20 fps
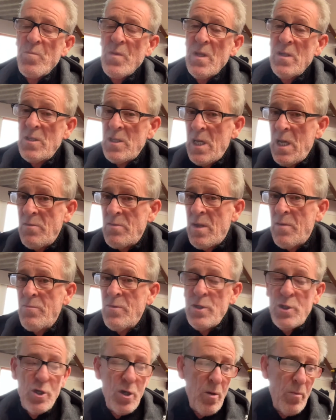Saves having
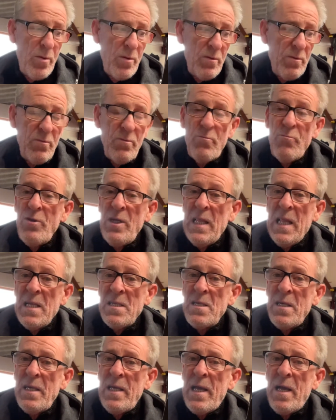the job
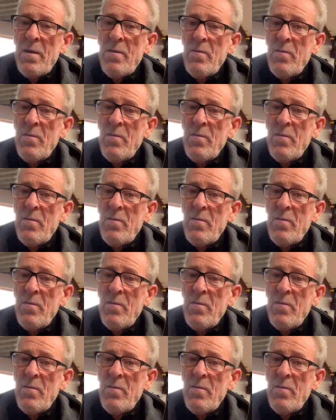relettered again.